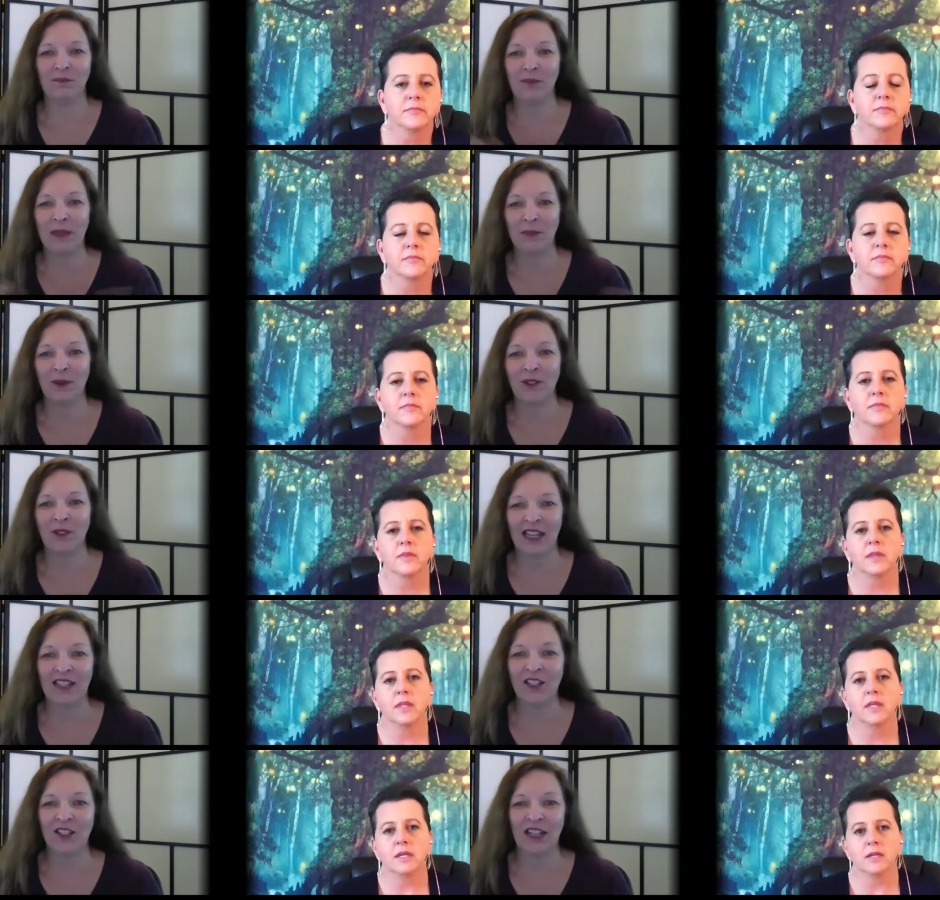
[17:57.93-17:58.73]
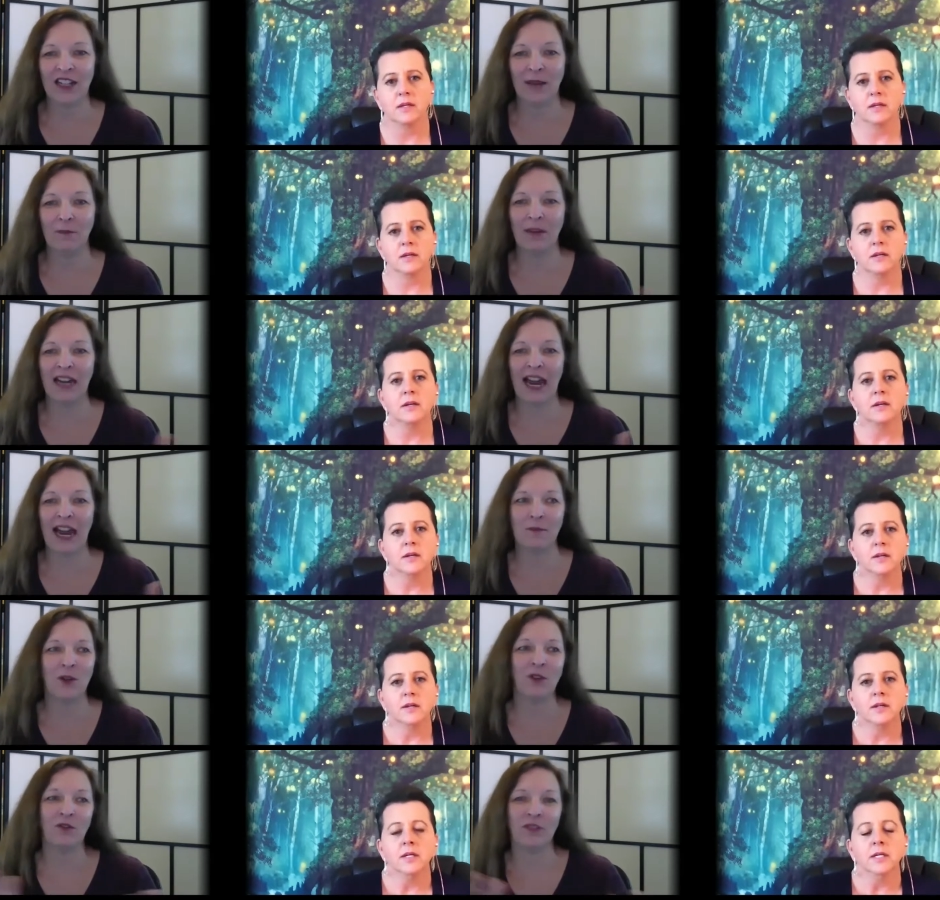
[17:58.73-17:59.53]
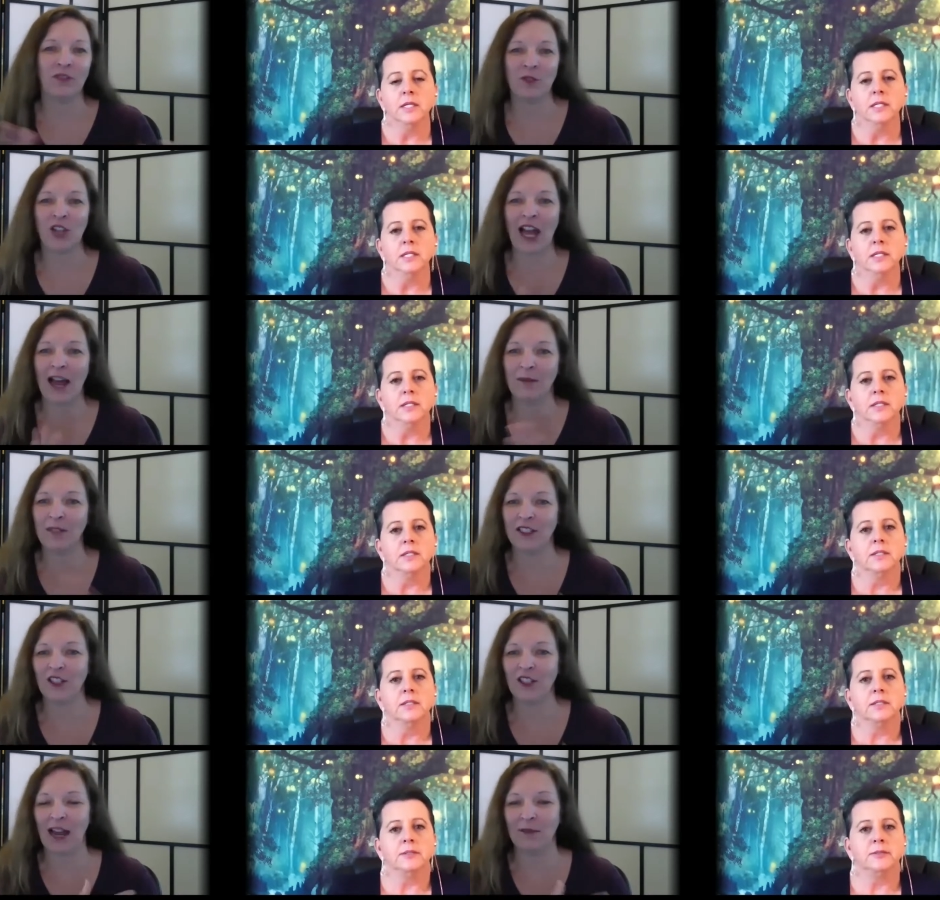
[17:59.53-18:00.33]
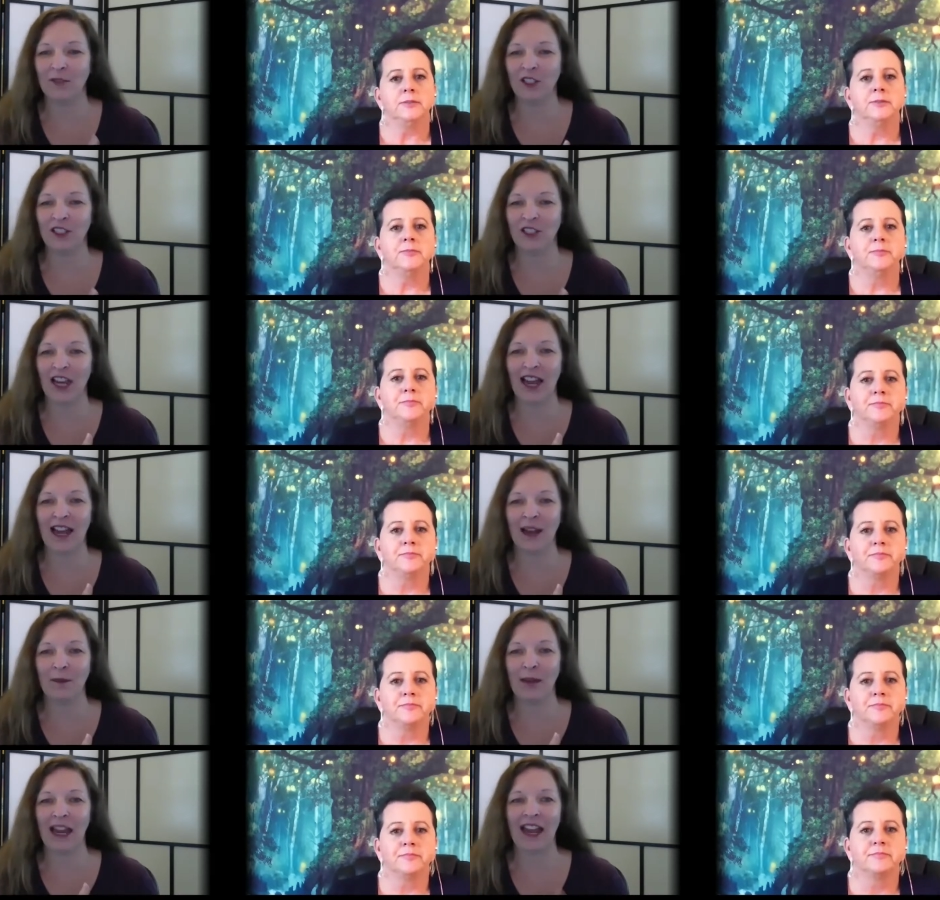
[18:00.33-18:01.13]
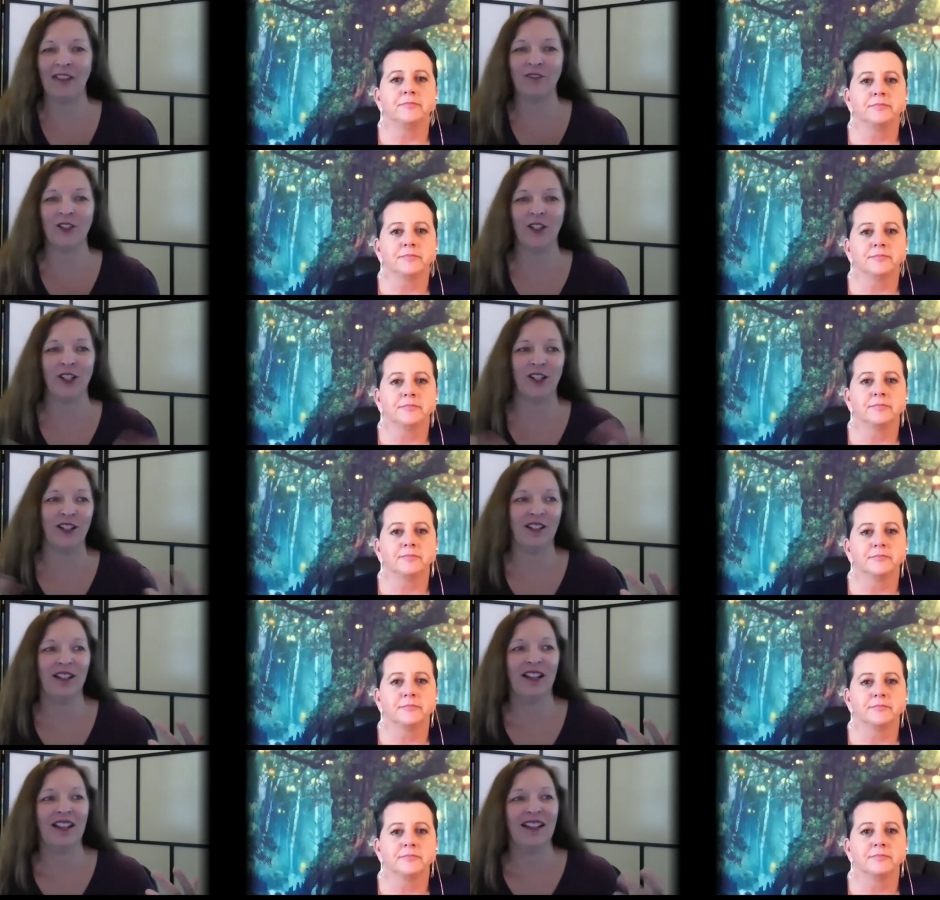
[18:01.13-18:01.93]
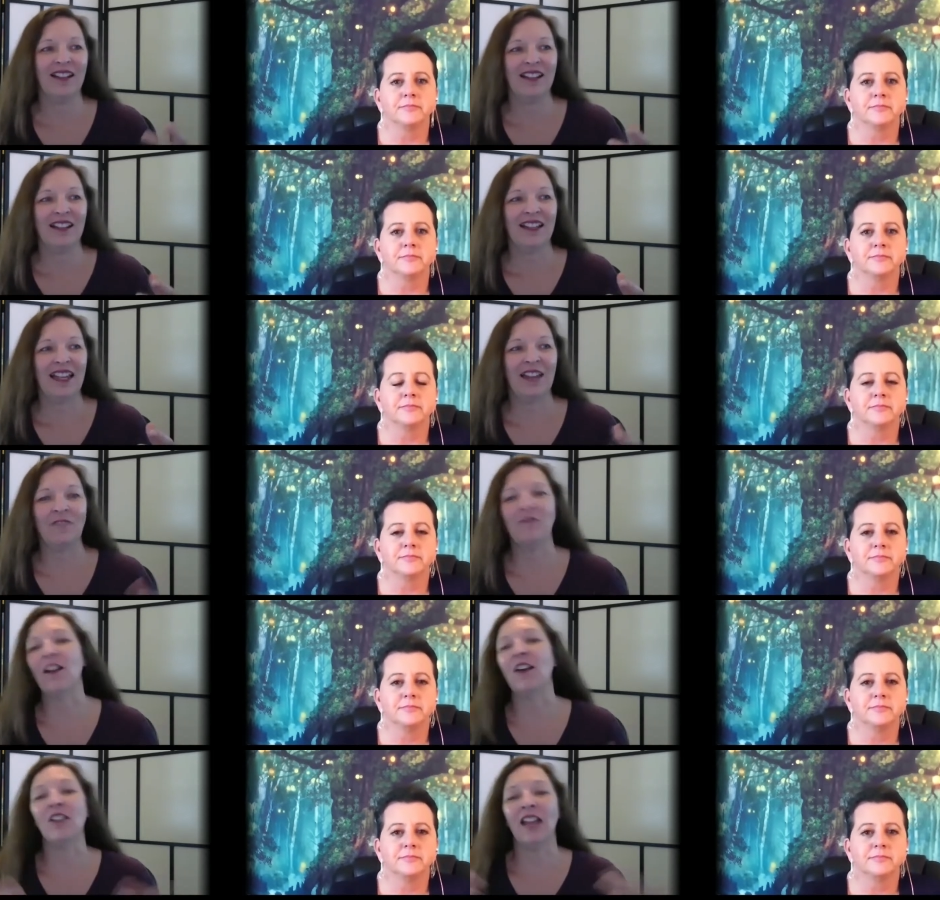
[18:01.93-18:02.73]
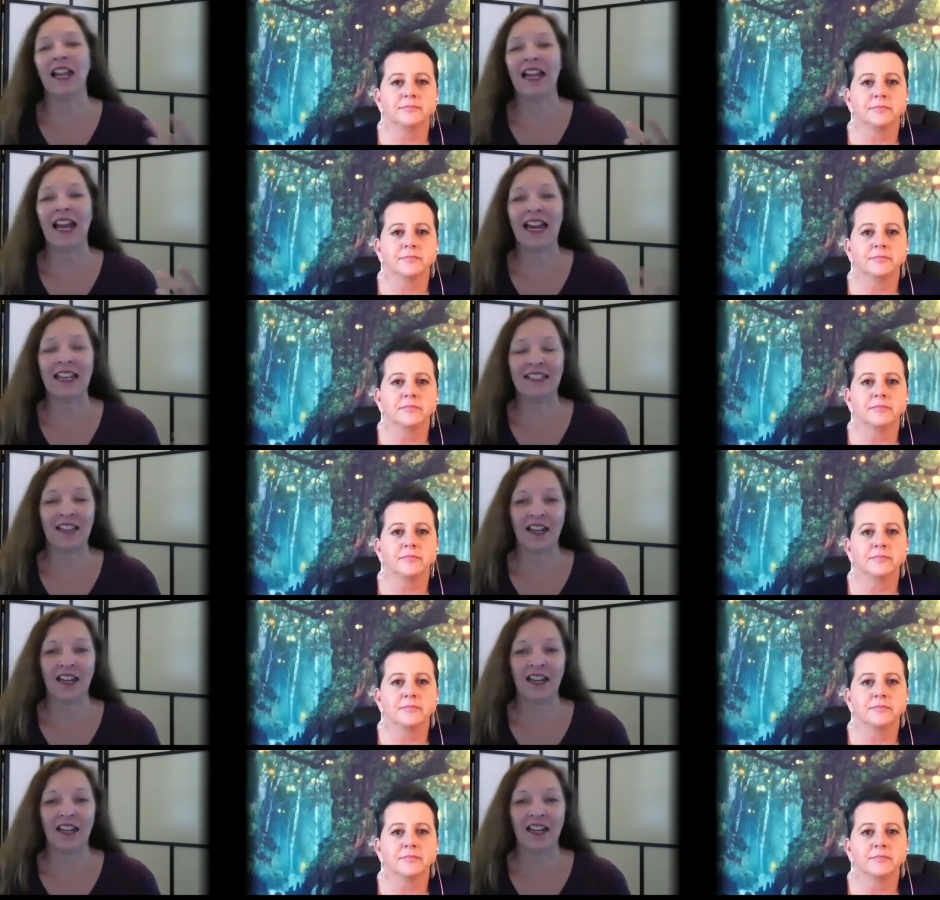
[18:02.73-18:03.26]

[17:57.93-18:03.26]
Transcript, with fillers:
Speaker 1: people said you did, but I moved from job to job to job after it felt like I had done